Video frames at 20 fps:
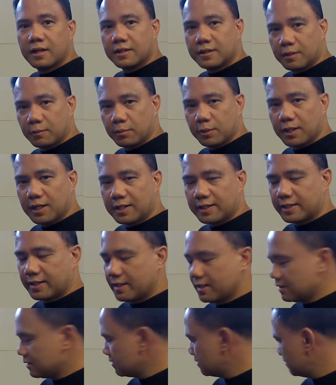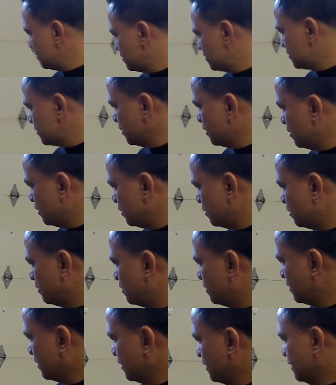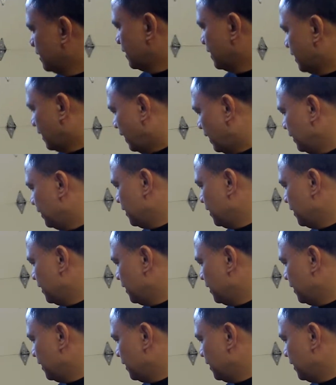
the block yet, so I